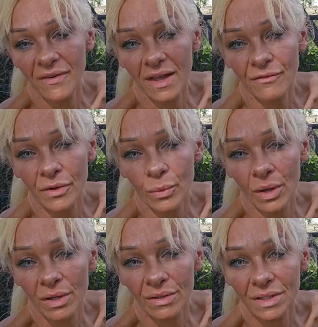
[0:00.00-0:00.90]
everywhere
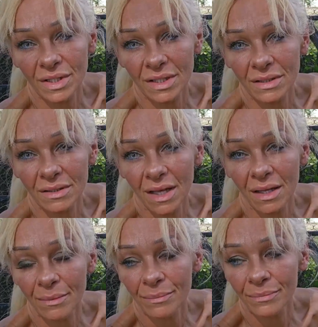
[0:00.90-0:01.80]
you look,
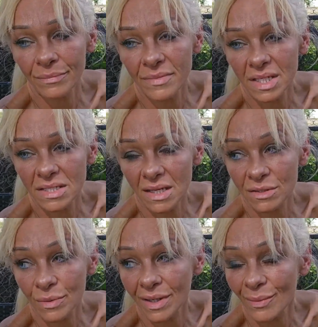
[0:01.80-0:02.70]
because that's
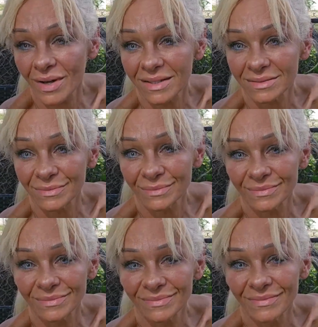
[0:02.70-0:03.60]
what I want.
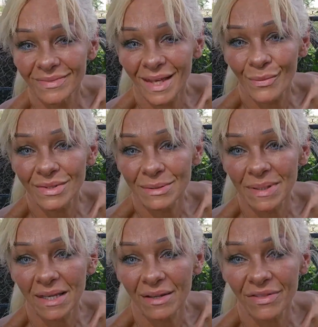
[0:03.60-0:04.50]
I want to be
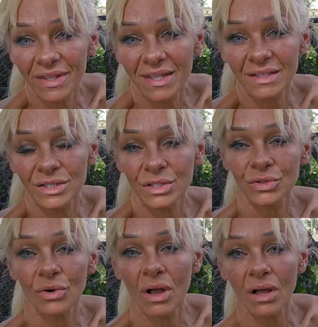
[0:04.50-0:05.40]
healthy and
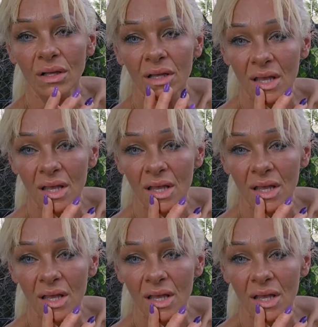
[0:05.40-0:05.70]
strong